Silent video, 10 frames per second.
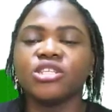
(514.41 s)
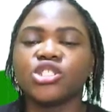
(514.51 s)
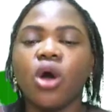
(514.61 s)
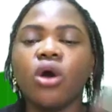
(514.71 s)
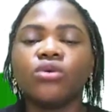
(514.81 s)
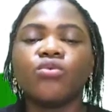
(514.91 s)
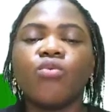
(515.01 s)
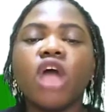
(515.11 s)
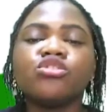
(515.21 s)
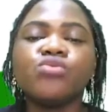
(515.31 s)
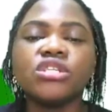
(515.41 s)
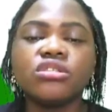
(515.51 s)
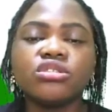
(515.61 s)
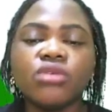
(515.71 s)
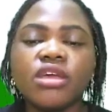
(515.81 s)
So what do we
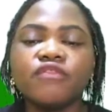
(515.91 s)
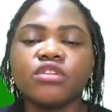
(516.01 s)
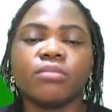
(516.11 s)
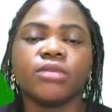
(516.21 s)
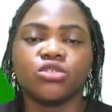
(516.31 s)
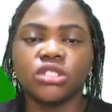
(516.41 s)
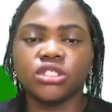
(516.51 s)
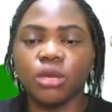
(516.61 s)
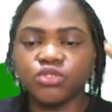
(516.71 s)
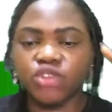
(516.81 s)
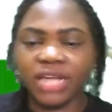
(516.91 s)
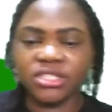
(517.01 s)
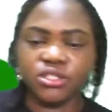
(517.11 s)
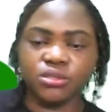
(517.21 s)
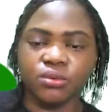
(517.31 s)
do to even numbers? We
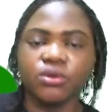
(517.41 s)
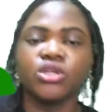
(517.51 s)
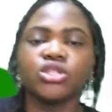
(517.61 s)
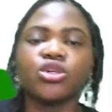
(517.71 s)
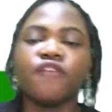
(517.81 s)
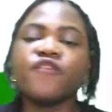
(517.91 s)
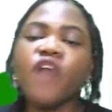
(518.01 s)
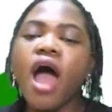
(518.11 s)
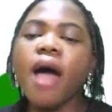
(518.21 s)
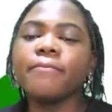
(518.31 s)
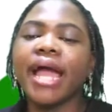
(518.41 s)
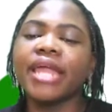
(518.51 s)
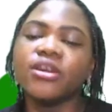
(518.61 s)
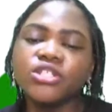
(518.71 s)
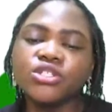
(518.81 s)
subtract 2. So 4
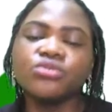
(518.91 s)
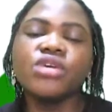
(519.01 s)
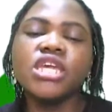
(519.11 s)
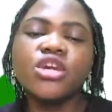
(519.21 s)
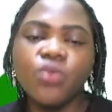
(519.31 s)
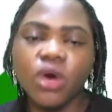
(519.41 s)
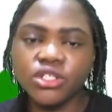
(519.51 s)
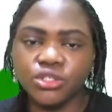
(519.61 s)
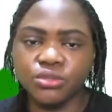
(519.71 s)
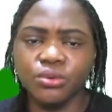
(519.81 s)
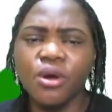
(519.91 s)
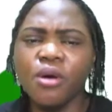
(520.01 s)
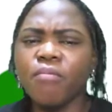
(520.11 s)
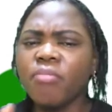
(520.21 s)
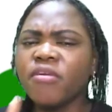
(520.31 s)
minus 2 equals 2.
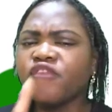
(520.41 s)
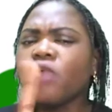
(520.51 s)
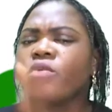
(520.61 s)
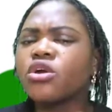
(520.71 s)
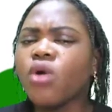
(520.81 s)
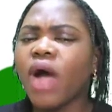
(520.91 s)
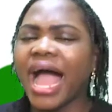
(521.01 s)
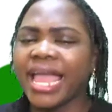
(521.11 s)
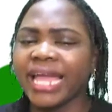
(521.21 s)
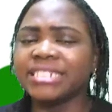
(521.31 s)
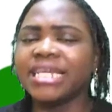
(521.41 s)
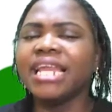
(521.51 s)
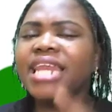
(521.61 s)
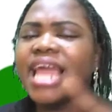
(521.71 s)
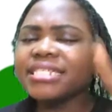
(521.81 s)
But before we go ahead,
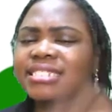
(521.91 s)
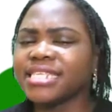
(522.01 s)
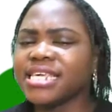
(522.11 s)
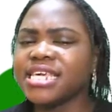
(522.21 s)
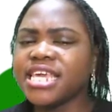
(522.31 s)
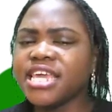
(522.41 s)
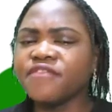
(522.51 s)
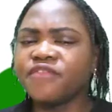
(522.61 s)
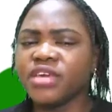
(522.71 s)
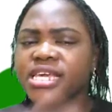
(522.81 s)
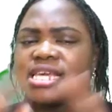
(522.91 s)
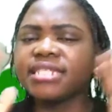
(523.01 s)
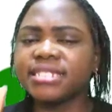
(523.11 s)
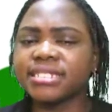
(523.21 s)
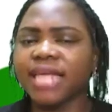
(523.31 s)
let's see if
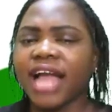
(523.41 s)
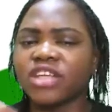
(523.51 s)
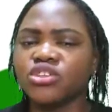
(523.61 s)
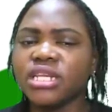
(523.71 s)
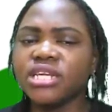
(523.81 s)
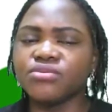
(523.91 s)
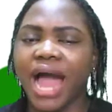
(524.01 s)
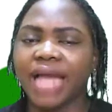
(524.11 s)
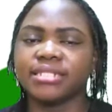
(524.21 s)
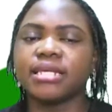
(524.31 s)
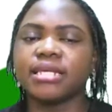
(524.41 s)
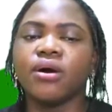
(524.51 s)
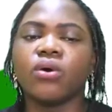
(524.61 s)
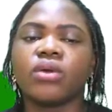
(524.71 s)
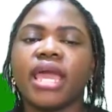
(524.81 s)
it's actually right.
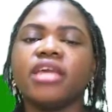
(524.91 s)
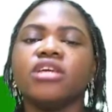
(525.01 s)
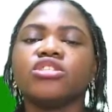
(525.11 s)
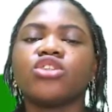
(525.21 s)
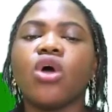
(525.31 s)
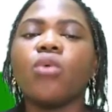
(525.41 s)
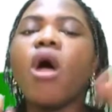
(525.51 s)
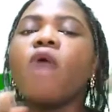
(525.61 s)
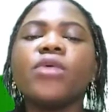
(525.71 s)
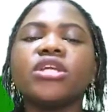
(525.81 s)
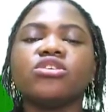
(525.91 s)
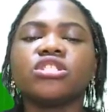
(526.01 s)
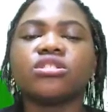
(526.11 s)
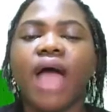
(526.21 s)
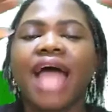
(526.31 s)
Okay, so what we do
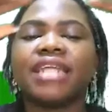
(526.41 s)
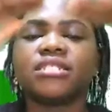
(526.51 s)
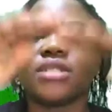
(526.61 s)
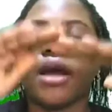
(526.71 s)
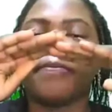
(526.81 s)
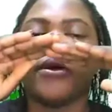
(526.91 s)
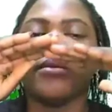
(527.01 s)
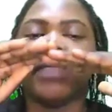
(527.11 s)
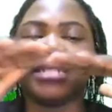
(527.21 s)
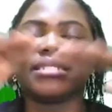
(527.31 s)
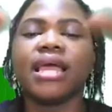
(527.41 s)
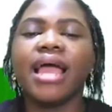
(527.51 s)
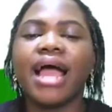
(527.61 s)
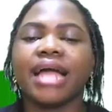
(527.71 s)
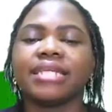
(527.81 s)
is to add the top numbers,
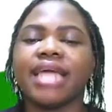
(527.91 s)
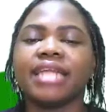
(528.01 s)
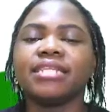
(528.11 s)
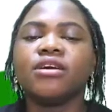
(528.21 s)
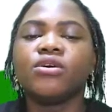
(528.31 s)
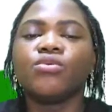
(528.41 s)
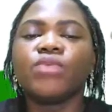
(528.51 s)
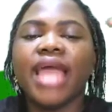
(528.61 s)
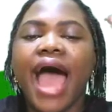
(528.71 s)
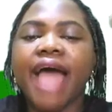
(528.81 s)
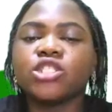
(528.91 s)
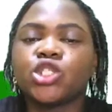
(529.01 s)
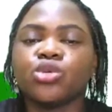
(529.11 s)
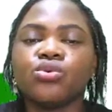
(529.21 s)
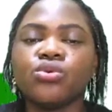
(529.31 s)
and then we add
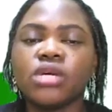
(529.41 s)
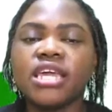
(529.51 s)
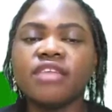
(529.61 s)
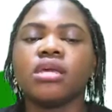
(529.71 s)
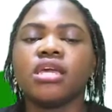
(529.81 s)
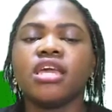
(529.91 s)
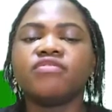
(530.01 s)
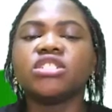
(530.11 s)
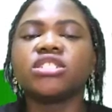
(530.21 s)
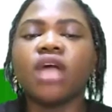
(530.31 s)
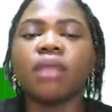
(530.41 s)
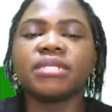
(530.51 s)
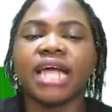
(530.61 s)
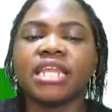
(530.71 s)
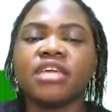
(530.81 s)
2 if the sum
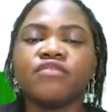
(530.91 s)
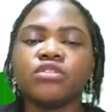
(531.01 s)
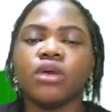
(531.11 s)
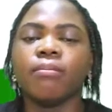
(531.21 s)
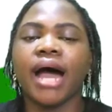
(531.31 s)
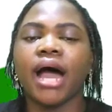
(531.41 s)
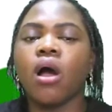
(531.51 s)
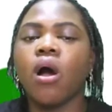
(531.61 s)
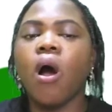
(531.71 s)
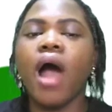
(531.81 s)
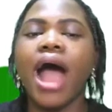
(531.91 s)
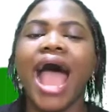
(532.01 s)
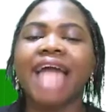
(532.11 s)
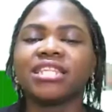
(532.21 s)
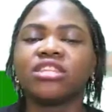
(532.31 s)
is an even number, or
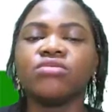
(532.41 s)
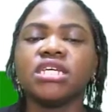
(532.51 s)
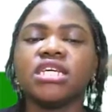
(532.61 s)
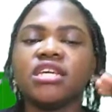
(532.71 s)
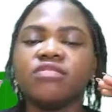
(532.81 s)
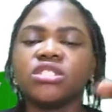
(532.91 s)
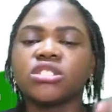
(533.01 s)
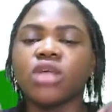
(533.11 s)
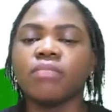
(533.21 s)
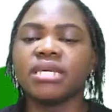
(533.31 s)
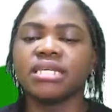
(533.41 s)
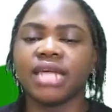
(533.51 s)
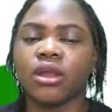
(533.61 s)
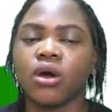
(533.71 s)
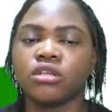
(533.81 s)
add 3 if the sum is
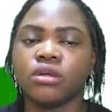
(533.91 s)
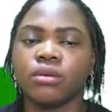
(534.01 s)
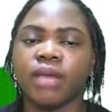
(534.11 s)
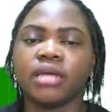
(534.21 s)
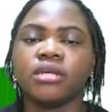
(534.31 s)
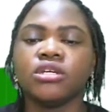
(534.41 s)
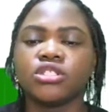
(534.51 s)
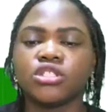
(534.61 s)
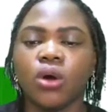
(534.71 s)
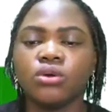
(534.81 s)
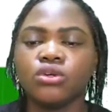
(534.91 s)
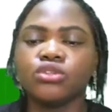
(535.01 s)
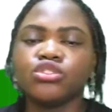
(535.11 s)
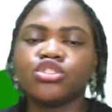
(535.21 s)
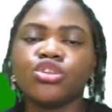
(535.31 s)
an odd number. So
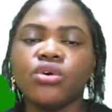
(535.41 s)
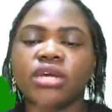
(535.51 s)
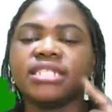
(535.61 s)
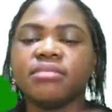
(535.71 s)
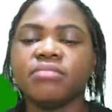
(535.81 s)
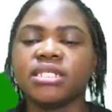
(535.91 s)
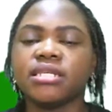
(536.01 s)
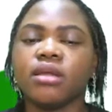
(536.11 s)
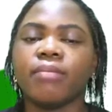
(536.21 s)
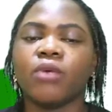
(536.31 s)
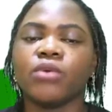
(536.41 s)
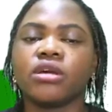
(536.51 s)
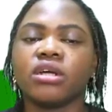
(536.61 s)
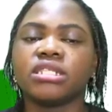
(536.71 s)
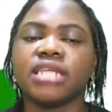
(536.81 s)
2 is the missing number we
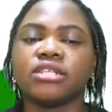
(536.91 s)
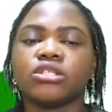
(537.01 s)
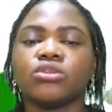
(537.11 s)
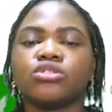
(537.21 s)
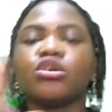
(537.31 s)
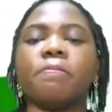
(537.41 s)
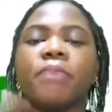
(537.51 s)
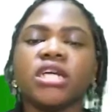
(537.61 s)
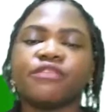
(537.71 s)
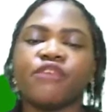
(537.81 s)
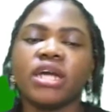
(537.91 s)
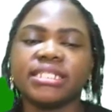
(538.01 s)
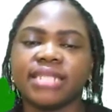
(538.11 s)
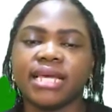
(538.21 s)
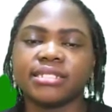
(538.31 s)
got here. So 2 plus 4
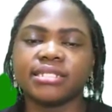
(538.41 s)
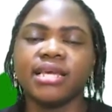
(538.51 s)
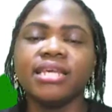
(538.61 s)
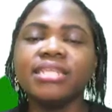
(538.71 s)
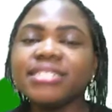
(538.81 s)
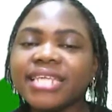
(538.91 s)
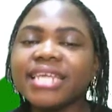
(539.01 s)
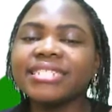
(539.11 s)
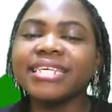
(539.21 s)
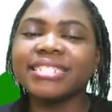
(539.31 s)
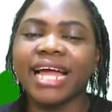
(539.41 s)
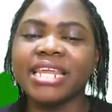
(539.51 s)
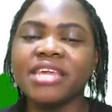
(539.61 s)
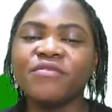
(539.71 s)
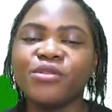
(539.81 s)
is 6. 6 is
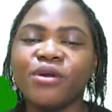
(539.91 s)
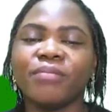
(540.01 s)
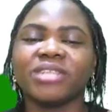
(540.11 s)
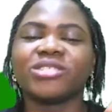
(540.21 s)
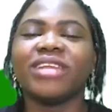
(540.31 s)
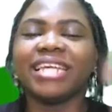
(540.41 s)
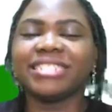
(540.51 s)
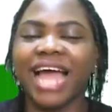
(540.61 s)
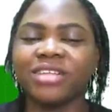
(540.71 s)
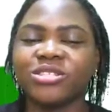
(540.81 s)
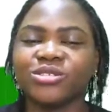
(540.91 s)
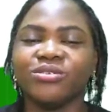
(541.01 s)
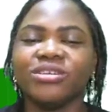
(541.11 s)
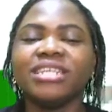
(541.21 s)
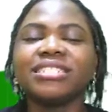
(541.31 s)
an even number, so let's add
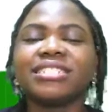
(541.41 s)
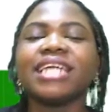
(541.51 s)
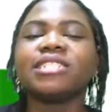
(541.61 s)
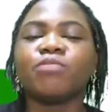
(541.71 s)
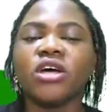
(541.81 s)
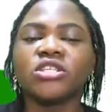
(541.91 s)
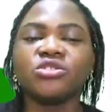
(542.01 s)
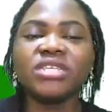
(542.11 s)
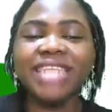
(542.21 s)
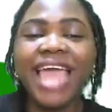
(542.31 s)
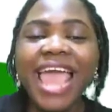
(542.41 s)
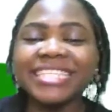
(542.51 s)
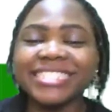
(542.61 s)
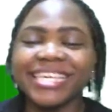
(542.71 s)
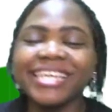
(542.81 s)
2. 6 plus 2 is 8.